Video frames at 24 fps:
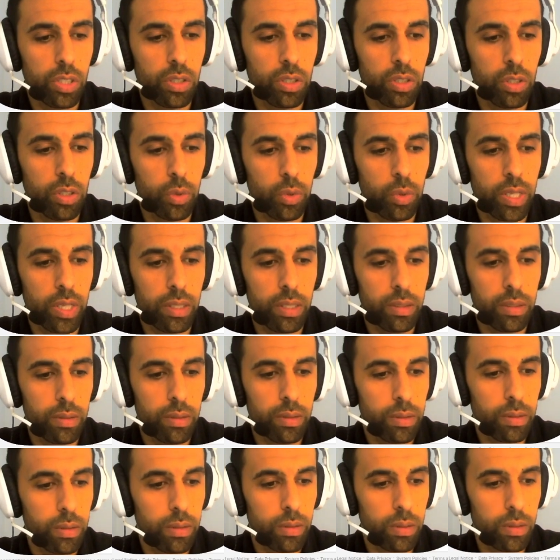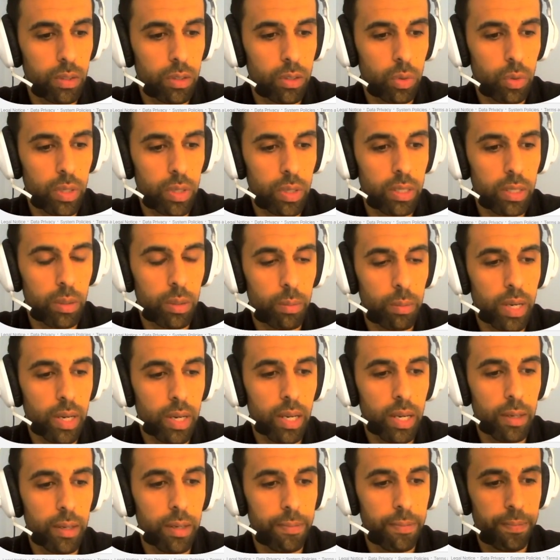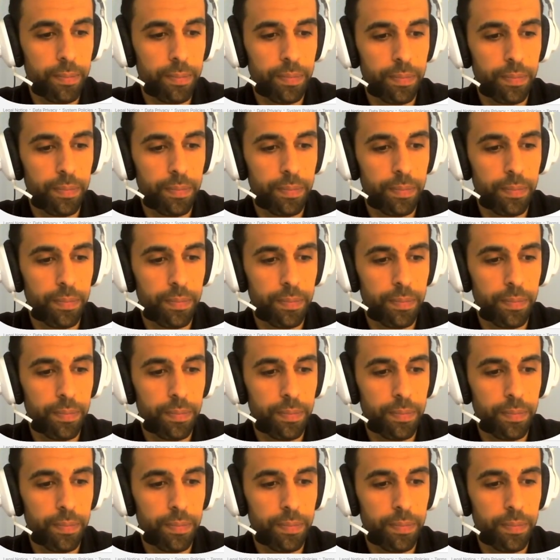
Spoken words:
just going to create it. Create and buy.